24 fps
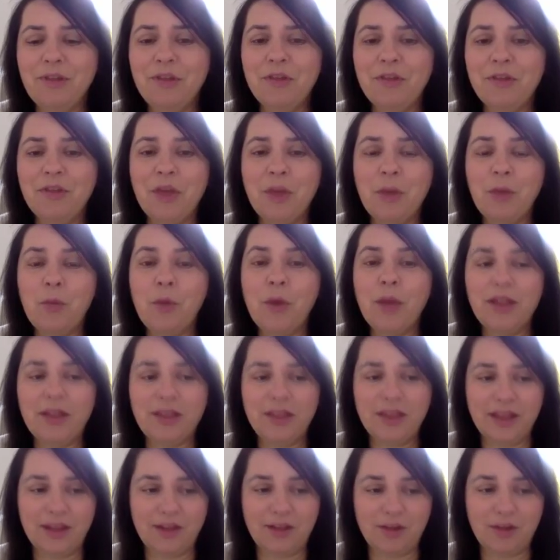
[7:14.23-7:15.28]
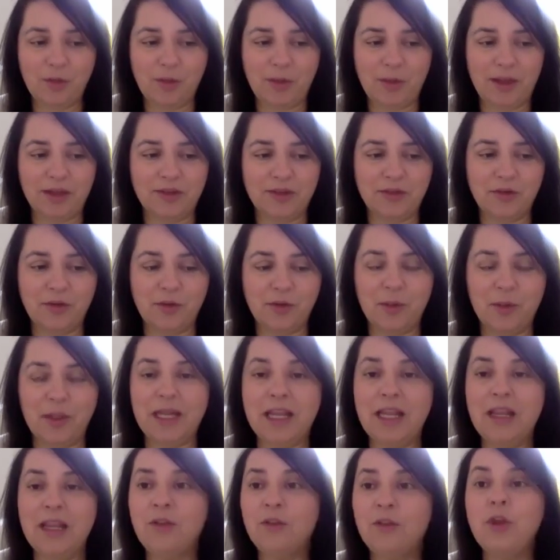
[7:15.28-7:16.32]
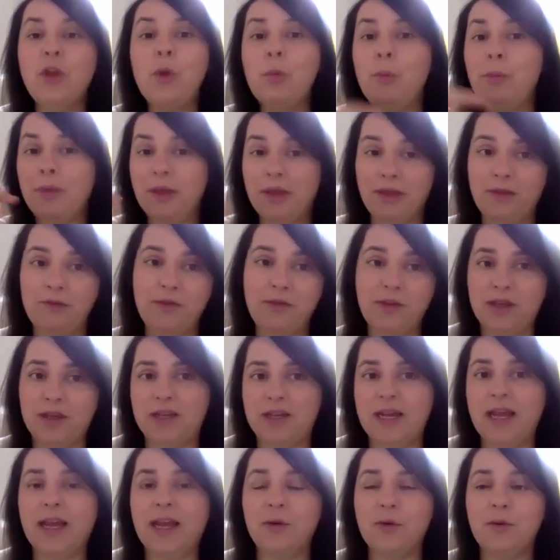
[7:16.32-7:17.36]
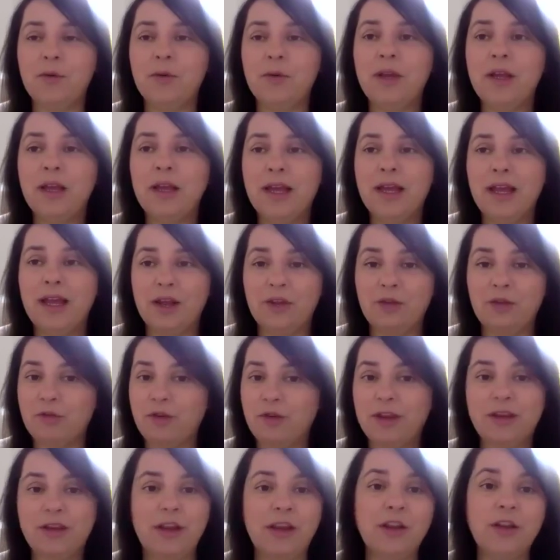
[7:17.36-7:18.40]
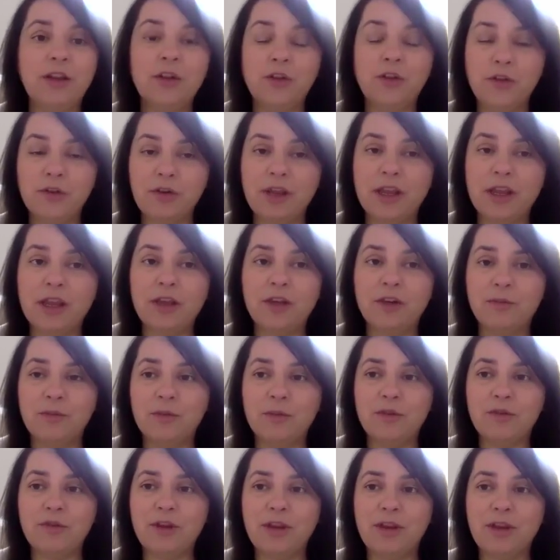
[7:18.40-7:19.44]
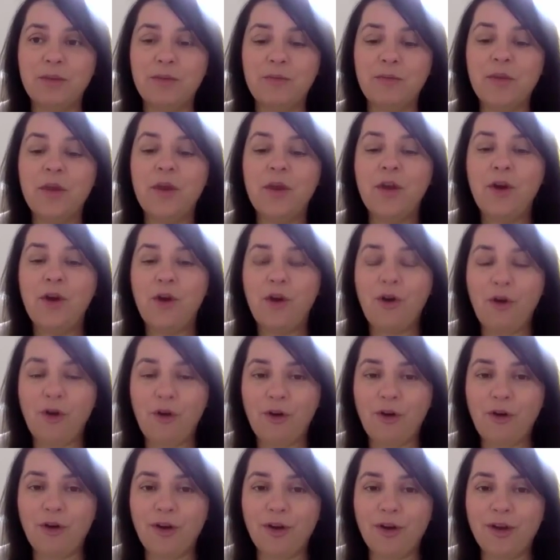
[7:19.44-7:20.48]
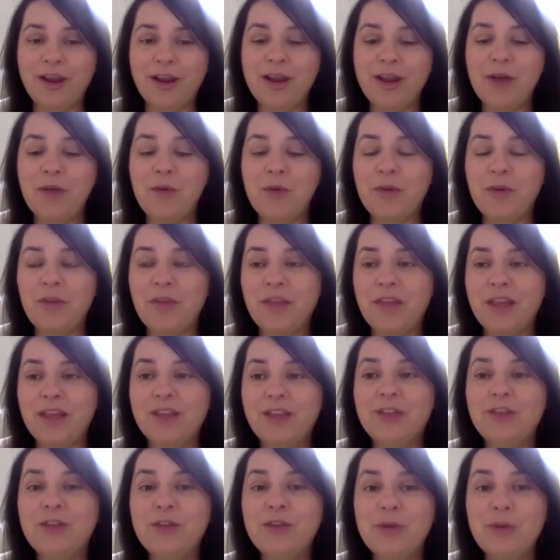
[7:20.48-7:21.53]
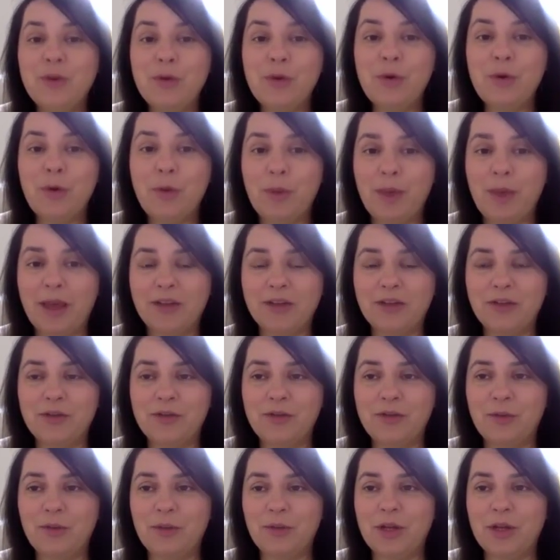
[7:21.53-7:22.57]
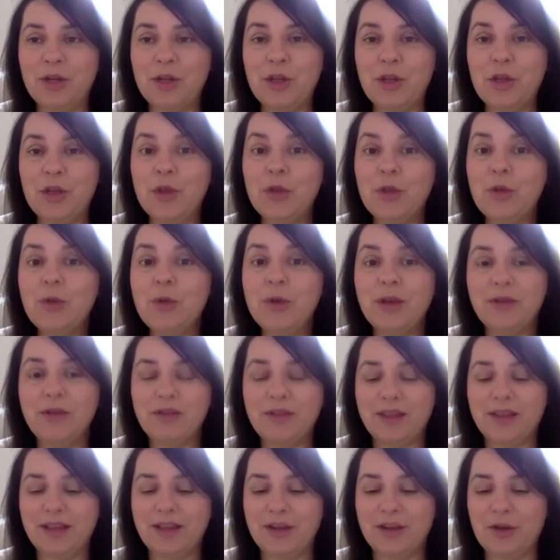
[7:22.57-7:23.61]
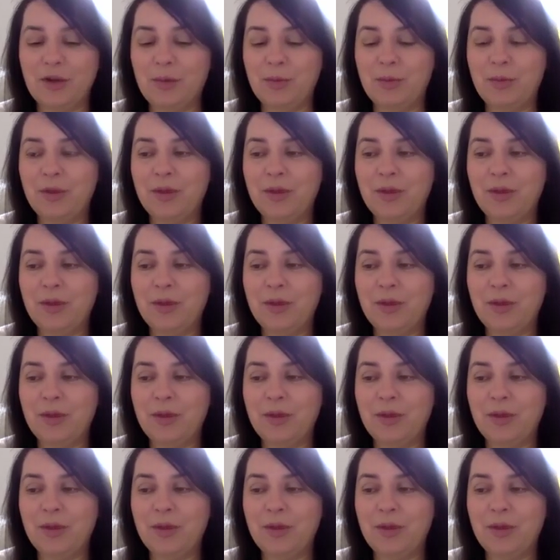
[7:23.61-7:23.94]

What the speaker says: that when things go back to normal, either you pivot now and create another income stream, or when things do go back to normal, you have set up